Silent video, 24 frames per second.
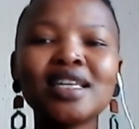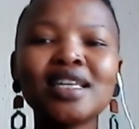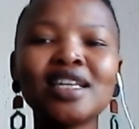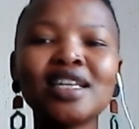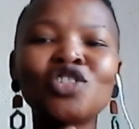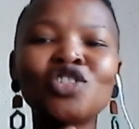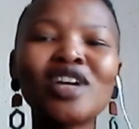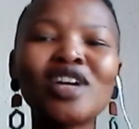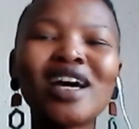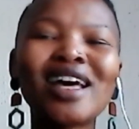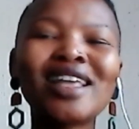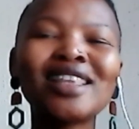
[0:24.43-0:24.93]

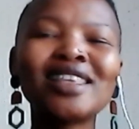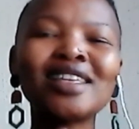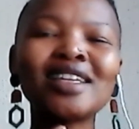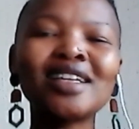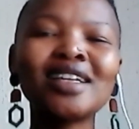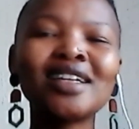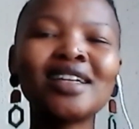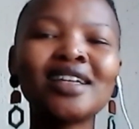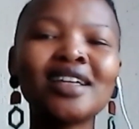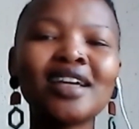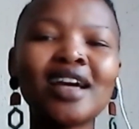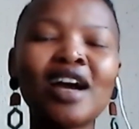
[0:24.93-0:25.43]
each
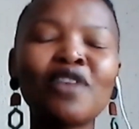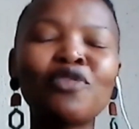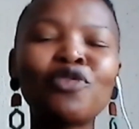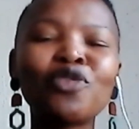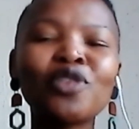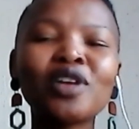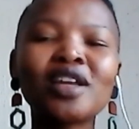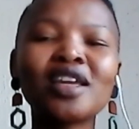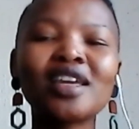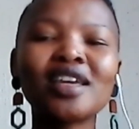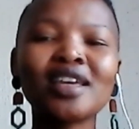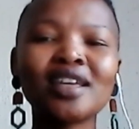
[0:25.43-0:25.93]
other
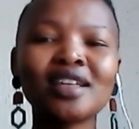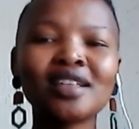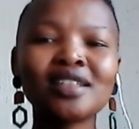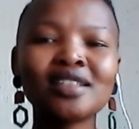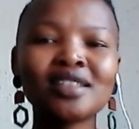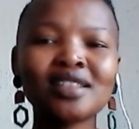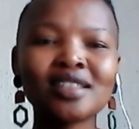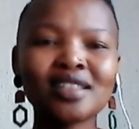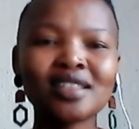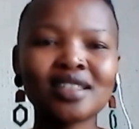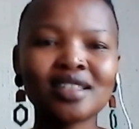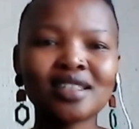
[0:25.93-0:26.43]

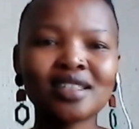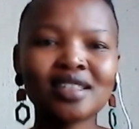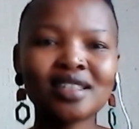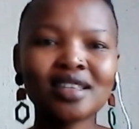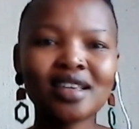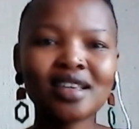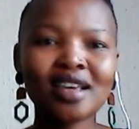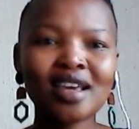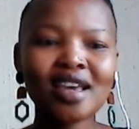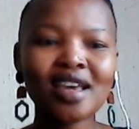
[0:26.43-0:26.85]
Africans